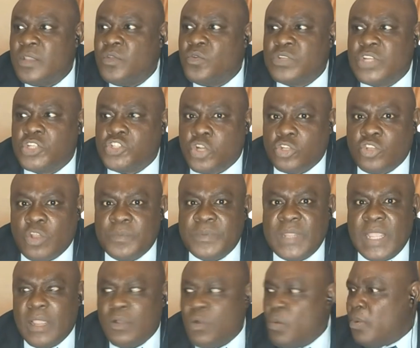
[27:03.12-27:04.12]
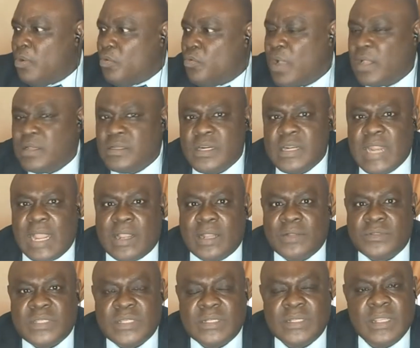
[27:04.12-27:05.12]
you say shut up there. Come on, go and read
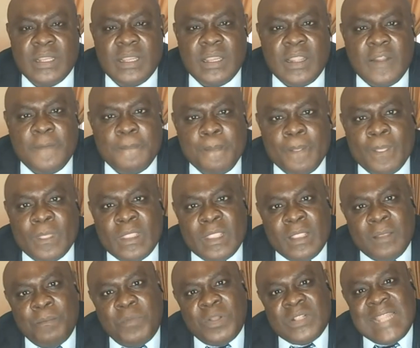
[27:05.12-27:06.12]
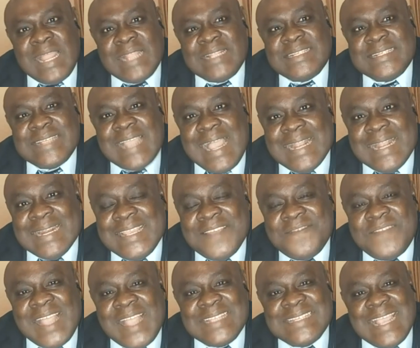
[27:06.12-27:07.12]
accounting. Yeah. But that child,
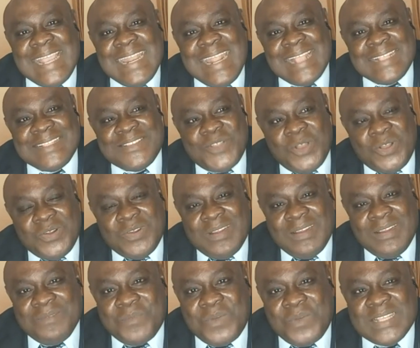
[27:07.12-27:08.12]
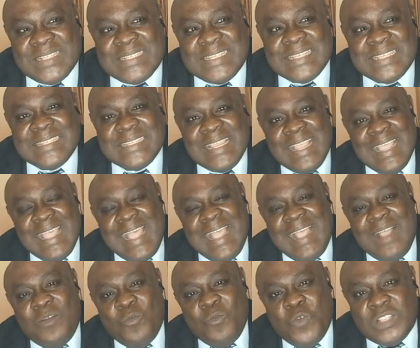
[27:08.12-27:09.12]
that child had done politics
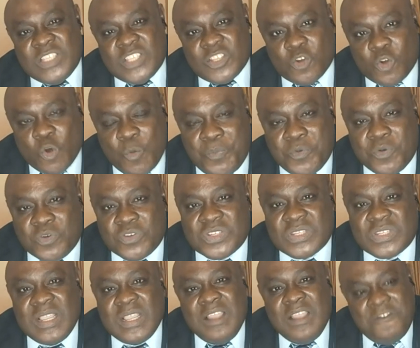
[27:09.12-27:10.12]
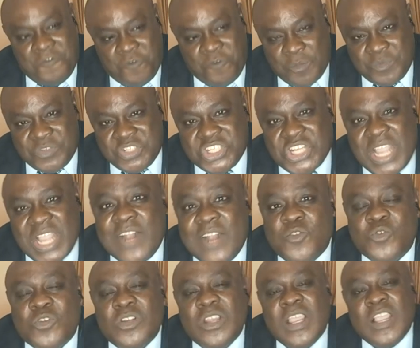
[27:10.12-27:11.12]
with scruples from
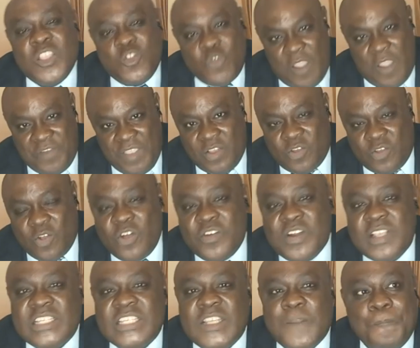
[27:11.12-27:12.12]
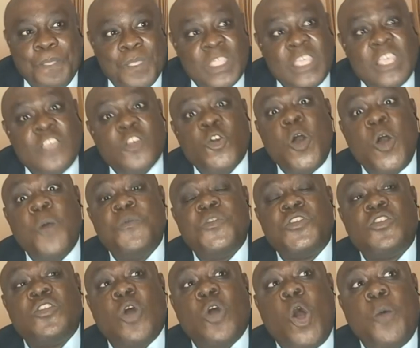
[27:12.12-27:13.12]
childhood. Mm -hmm. You mm-hmm. have encouraged him. He
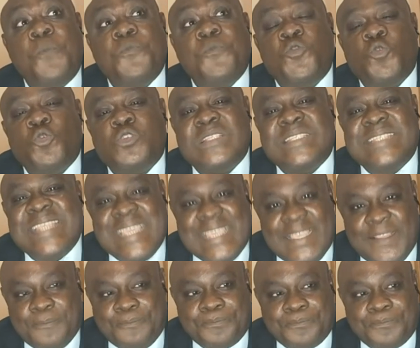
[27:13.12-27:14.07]
comes up today